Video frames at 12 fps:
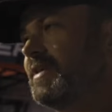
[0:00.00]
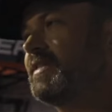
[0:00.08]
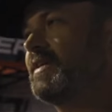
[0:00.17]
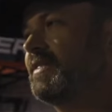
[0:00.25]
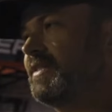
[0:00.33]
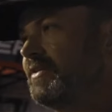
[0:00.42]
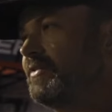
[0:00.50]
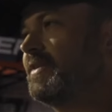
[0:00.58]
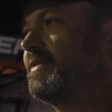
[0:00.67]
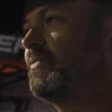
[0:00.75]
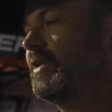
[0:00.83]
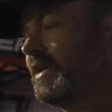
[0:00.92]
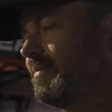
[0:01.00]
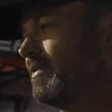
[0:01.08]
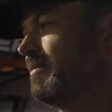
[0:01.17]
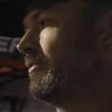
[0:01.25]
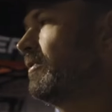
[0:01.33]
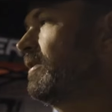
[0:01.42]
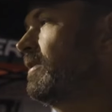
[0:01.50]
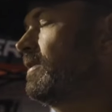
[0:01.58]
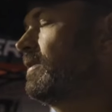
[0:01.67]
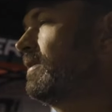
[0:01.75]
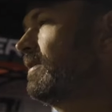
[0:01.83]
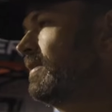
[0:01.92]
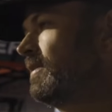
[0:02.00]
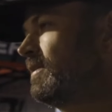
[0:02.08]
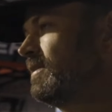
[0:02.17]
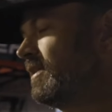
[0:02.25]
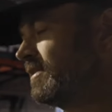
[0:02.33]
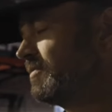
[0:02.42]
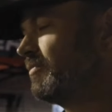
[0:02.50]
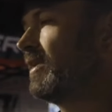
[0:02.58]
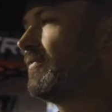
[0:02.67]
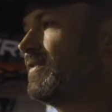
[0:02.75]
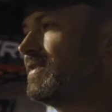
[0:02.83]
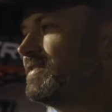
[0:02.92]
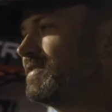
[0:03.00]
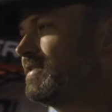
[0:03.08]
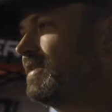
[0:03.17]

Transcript: Like they literally wake up in the morning, get some breakfast,